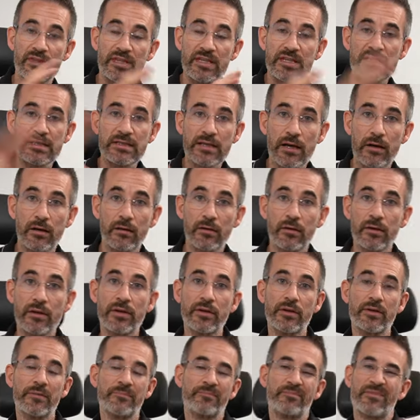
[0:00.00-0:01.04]
these are,
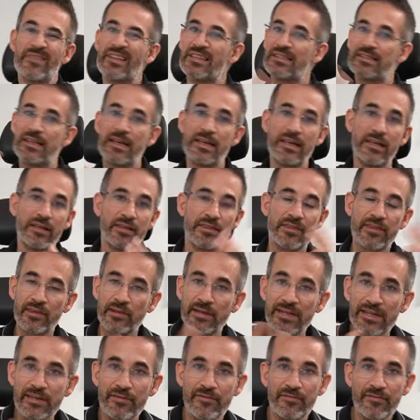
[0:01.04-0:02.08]
say,
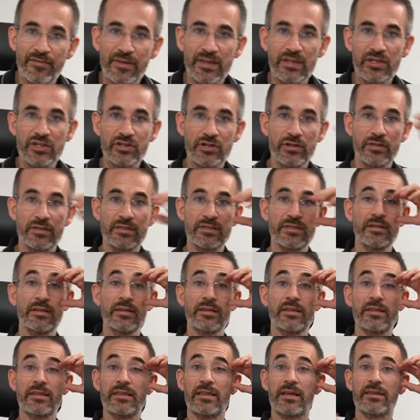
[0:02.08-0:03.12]
three features
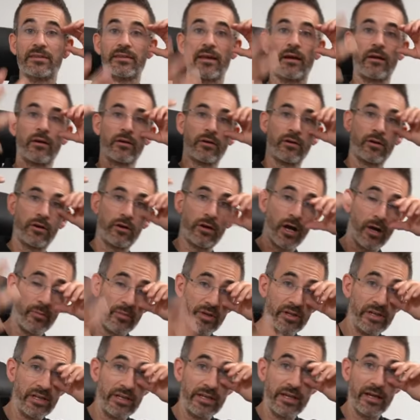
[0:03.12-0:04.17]
that are
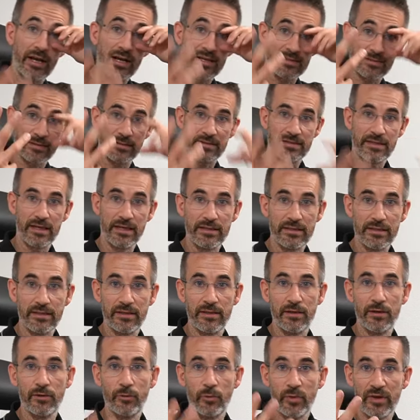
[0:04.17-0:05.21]
commonly
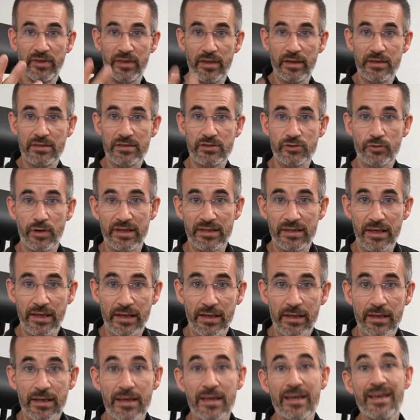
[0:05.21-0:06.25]
associated with straight
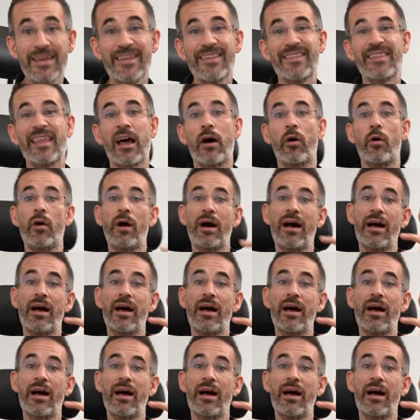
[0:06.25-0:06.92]
neck. Now,